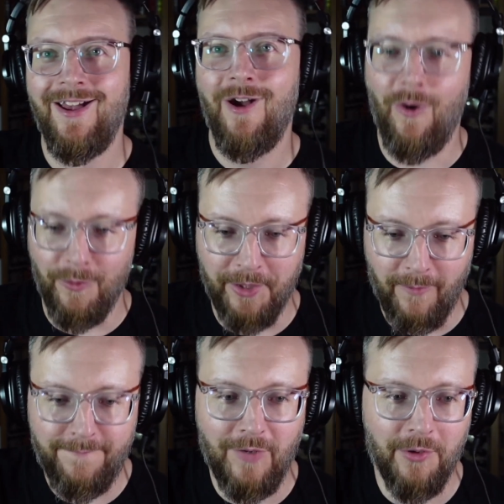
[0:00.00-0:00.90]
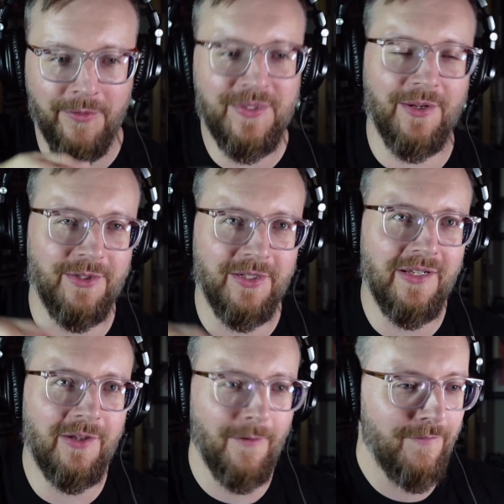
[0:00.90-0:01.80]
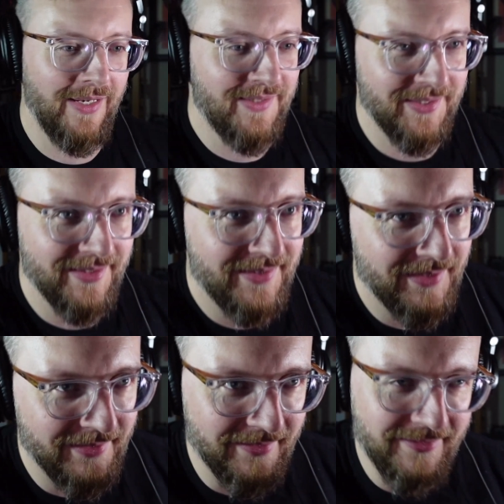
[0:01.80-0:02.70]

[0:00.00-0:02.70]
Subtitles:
hold our phones underneath our faces, and